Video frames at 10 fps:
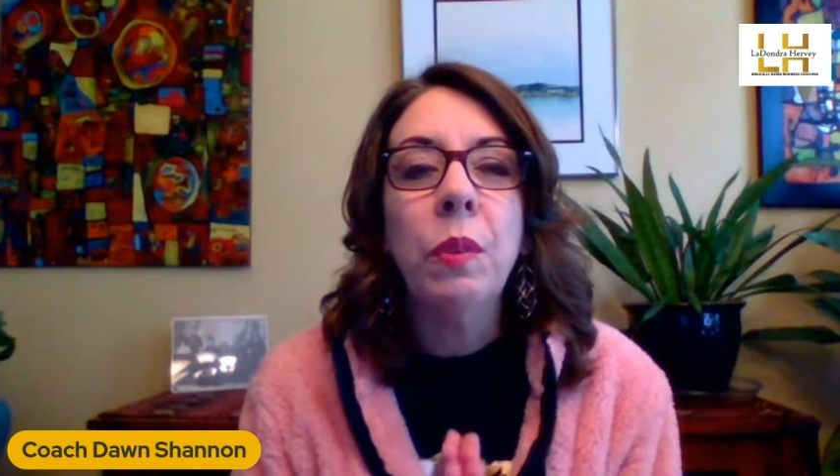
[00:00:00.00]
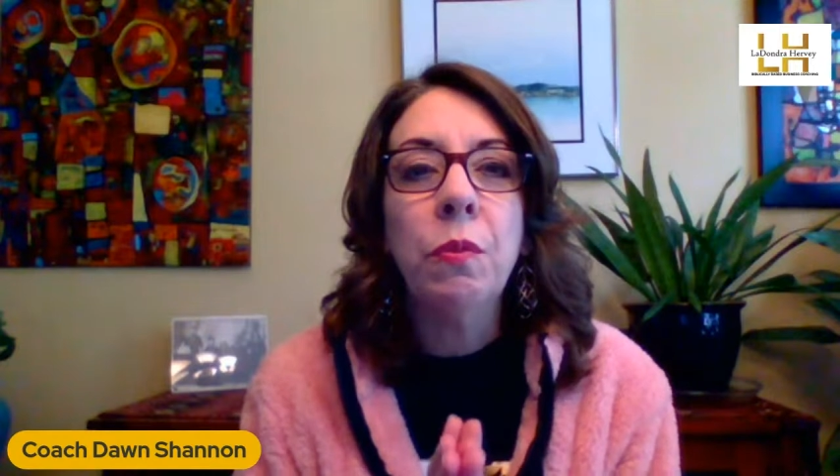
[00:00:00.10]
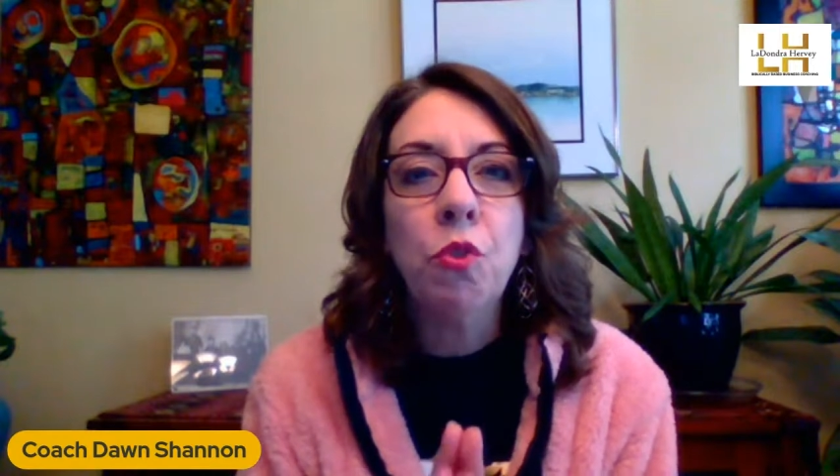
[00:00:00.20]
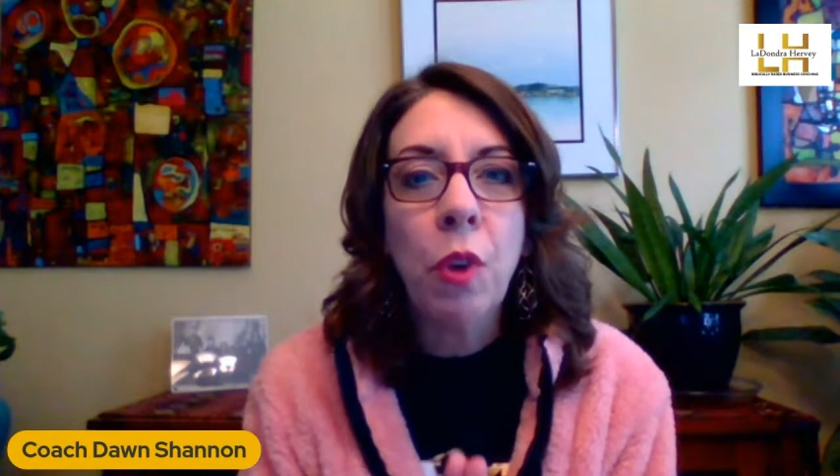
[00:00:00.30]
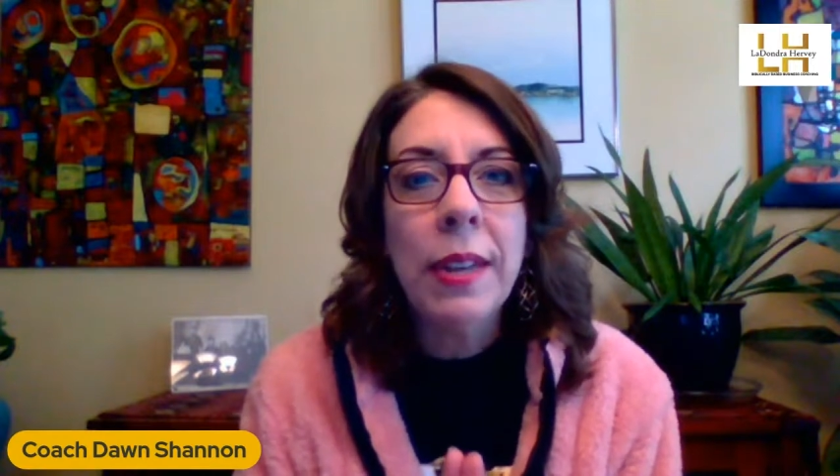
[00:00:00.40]

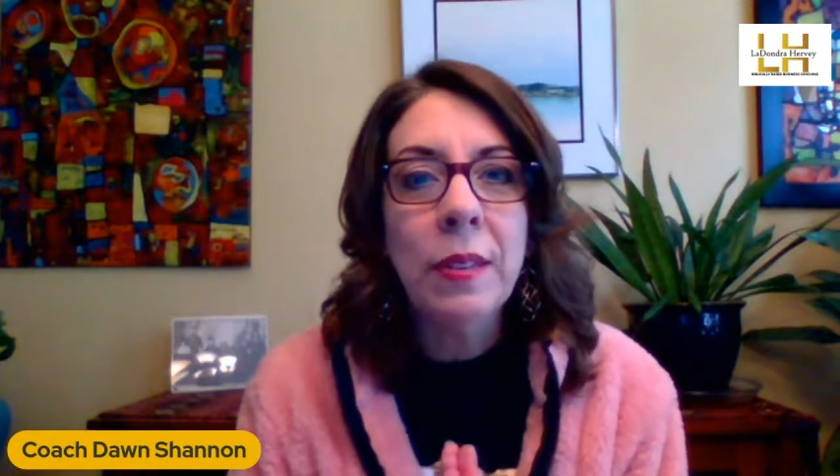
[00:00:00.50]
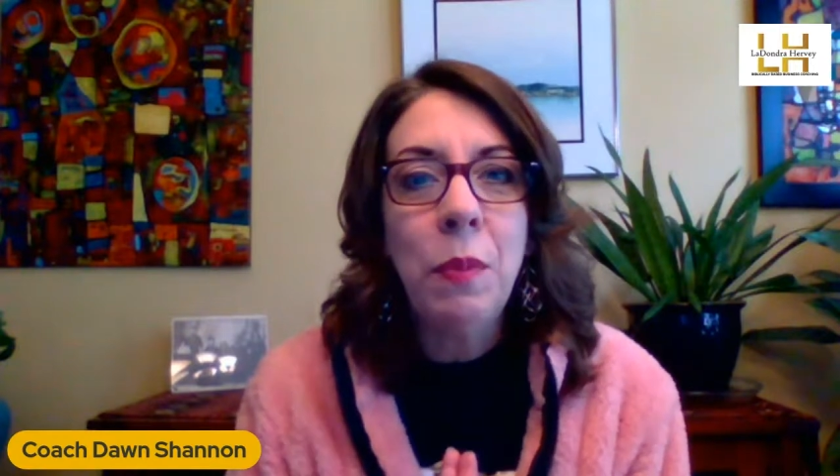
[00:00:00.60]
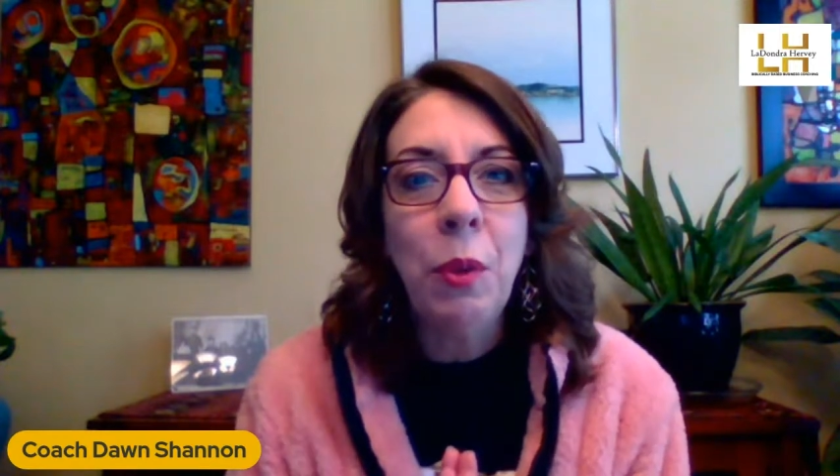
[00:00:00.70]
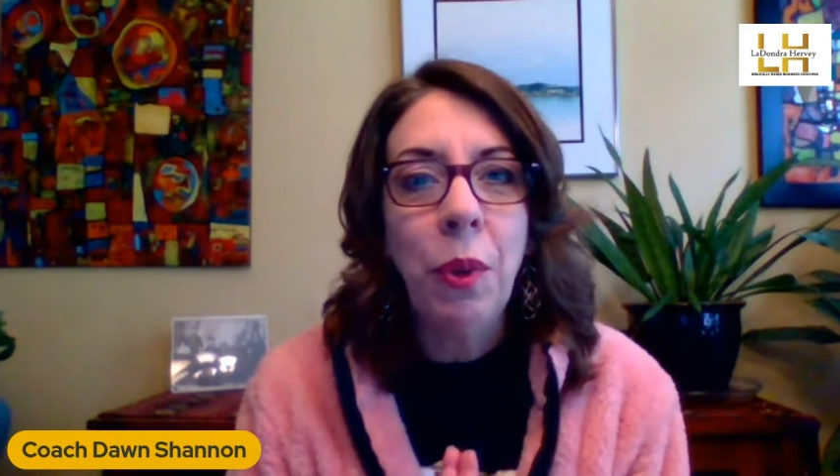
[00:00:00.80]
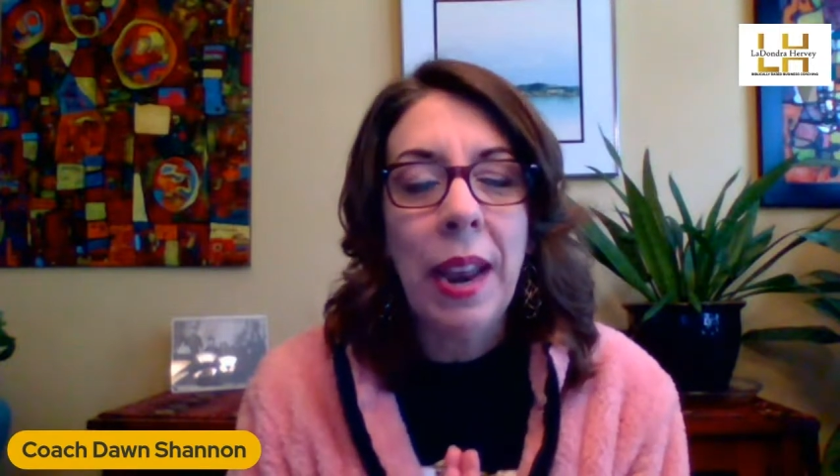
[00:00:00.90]
trust
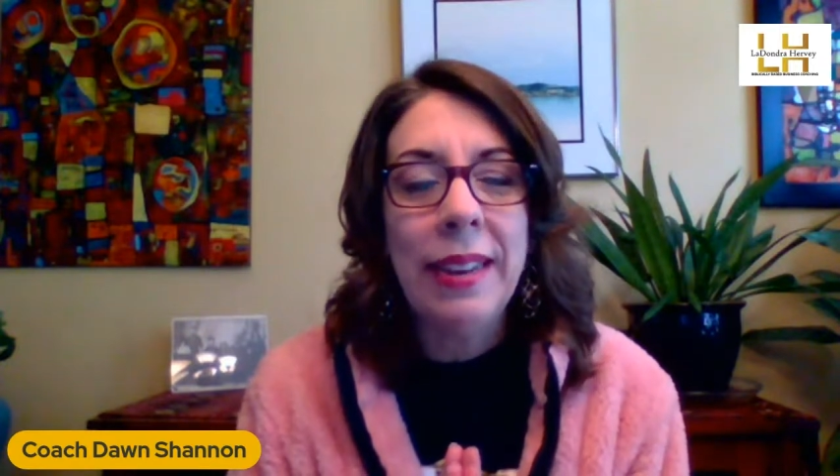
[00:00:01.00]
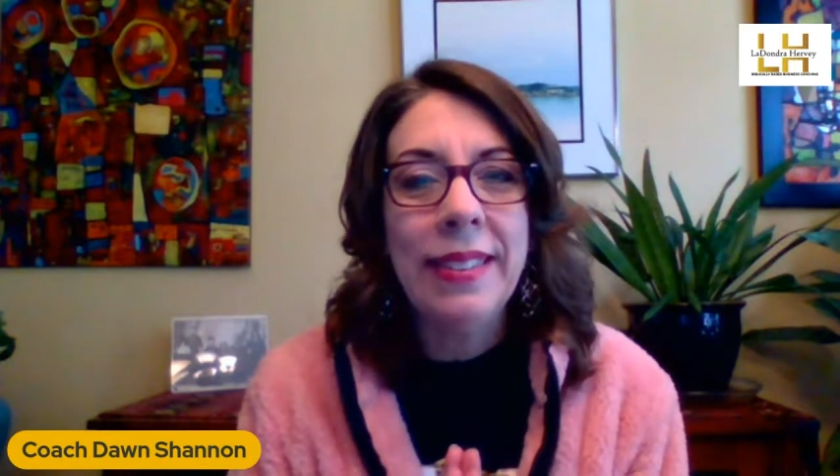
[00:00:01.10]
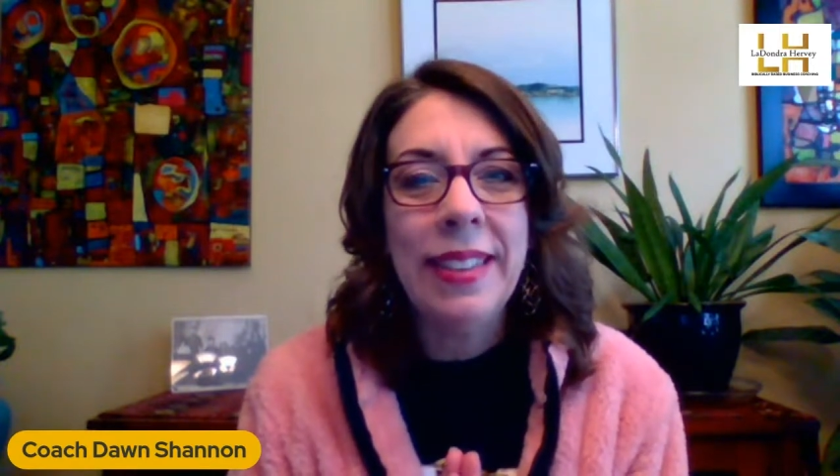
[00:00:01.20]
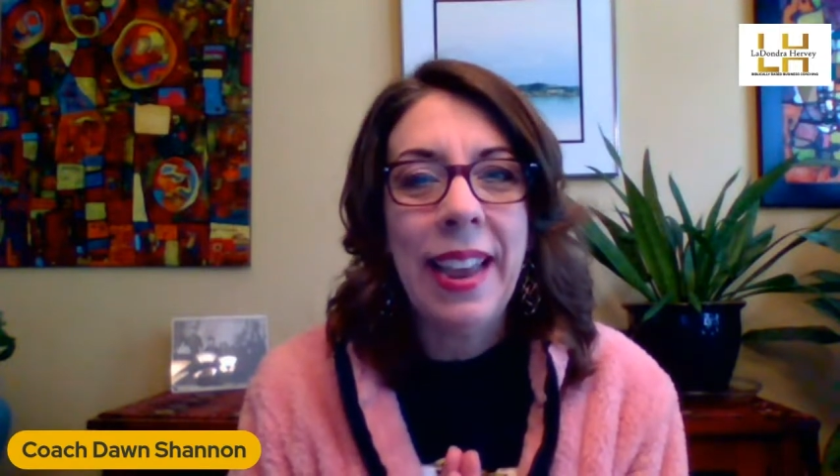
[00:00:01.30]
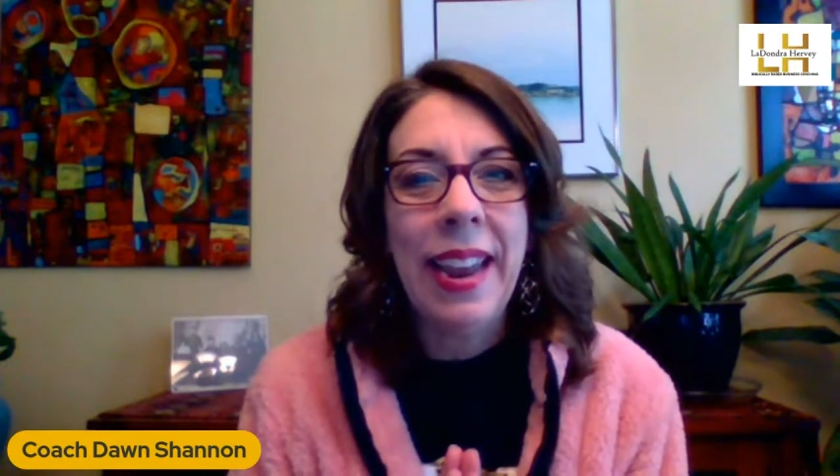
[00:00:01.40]
me when I
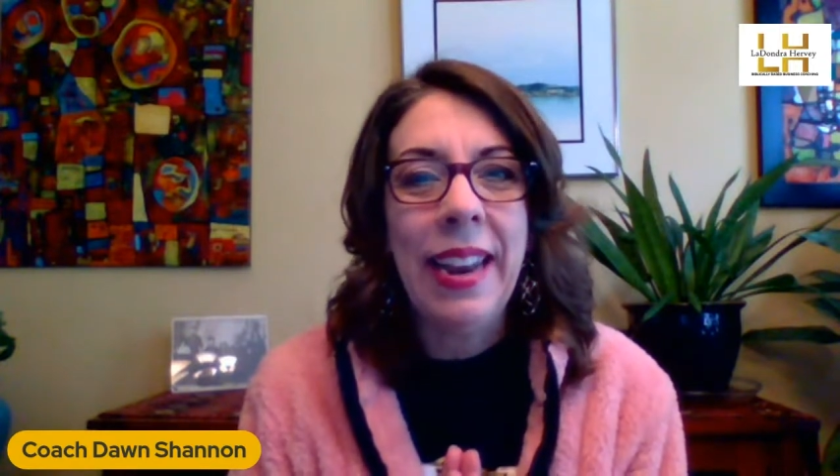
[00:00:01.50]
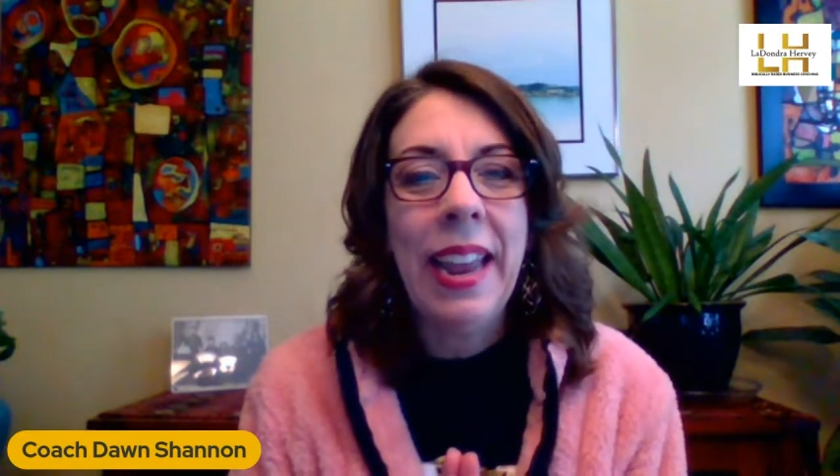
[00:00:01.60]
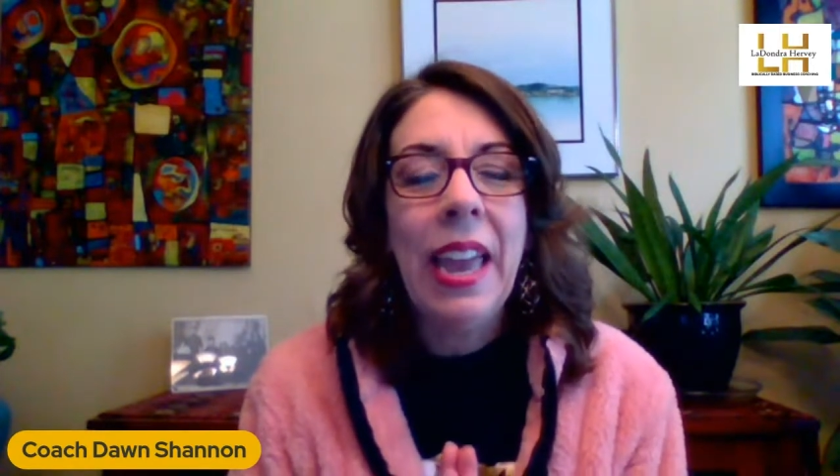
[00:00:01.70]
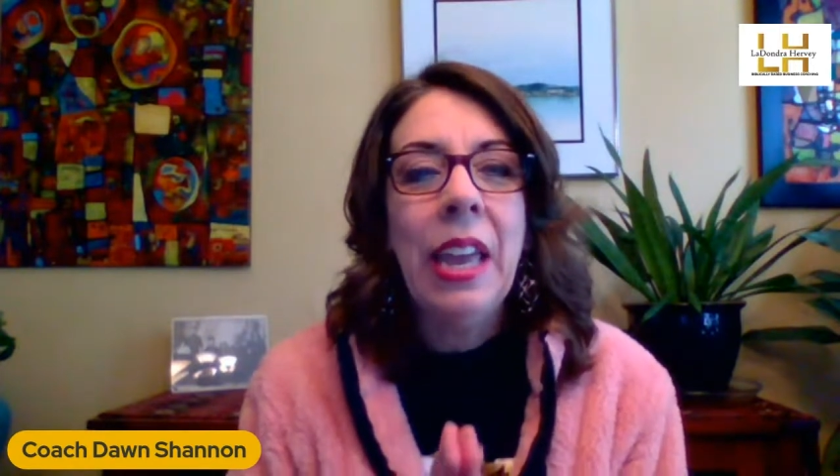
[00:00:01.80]
say,